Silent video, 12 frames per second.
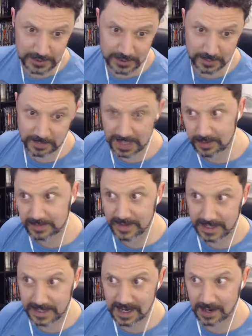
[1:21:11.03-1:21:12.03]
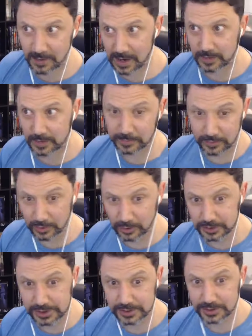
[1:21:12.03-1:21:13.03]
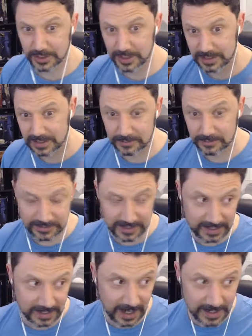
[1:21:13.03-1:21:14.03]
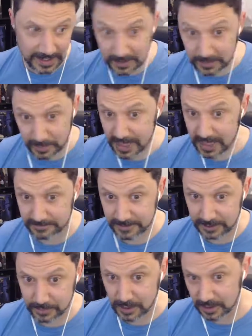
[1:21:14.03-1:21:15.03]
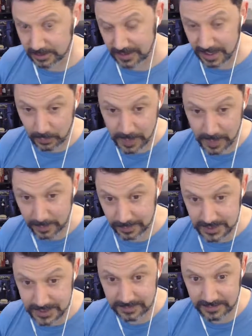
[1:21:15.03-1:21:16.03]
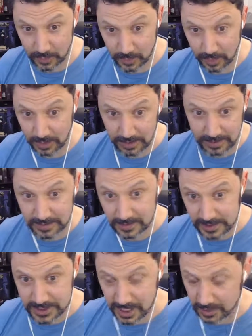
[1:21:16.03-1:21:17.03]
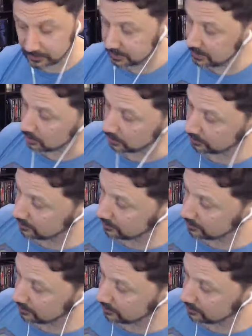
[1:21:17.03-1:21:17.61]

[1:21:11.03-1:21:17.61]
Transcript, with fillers: So maybe that's how I would approach taking another Pathfinder product and repurposing it for Shadow the Demon Lord.